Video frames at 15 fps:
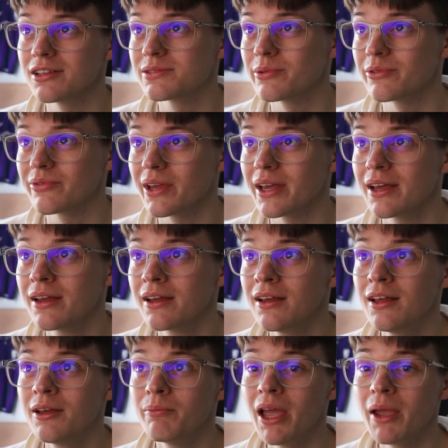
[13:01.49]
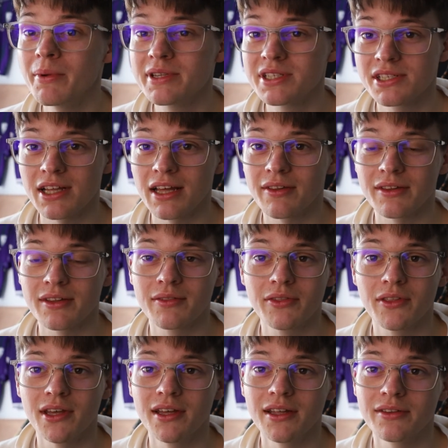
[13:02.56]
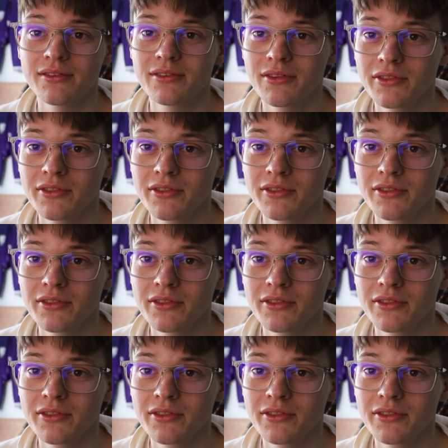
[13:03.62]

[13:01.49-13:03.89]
to be fair. Maybe just that the